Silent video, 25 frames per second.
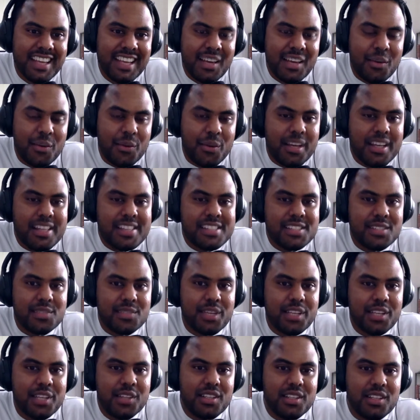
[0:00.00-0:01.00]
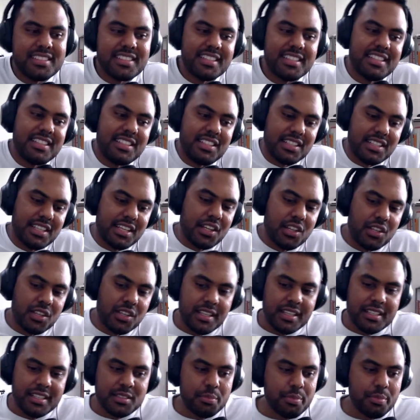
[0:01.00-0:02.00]
Whereas when you listen to the good
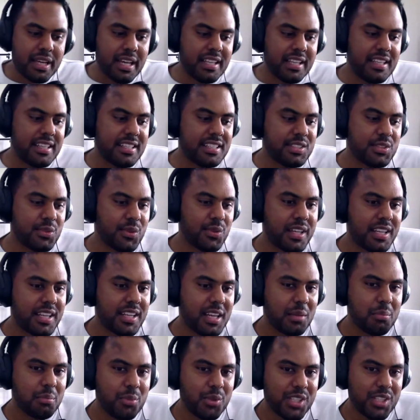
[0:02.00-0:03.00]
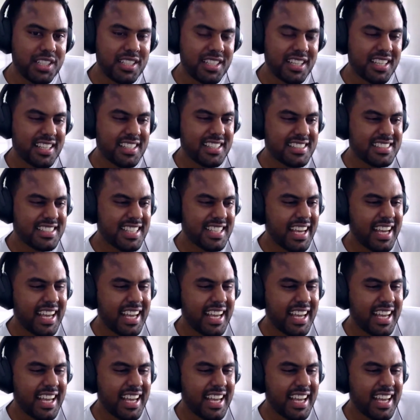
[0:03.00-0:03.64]
list, bad list, what I appreciate is